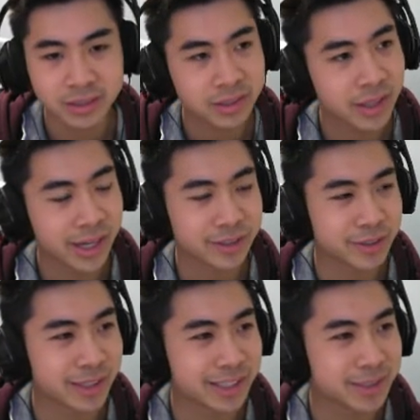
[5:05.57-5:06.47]
actually
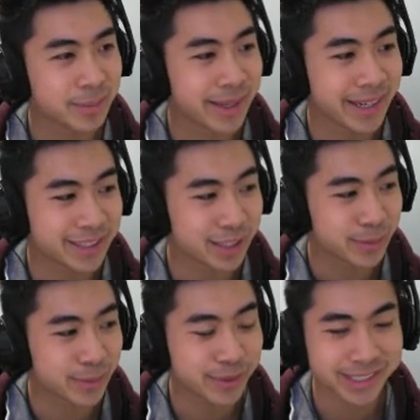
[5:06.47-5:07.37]
no, that's a bad
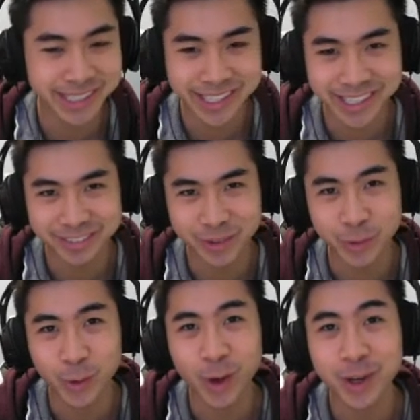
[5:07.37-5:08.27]
example. I was thinking of the
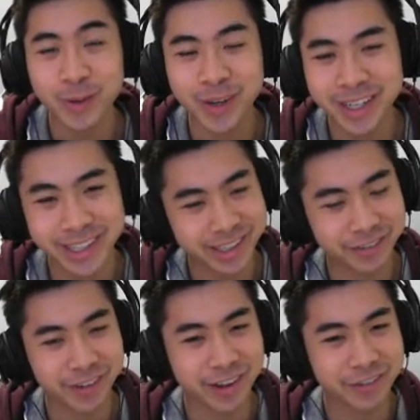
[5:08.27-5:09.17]
Warlock one, the
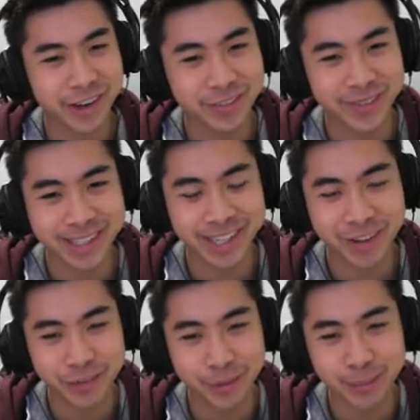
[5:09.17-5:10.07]
5/5, but then
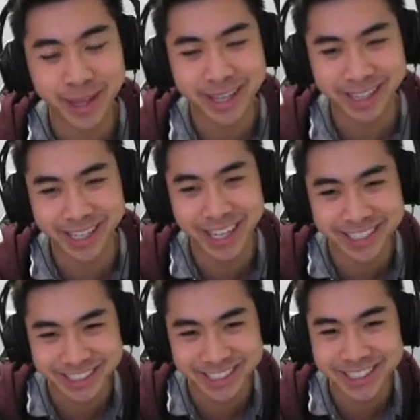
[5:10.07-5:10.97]
if you play other cards
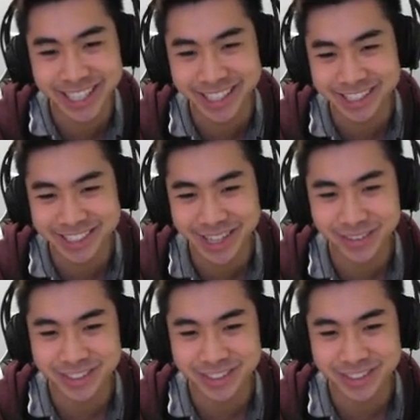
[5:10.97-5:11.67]
you just take hits of damage, so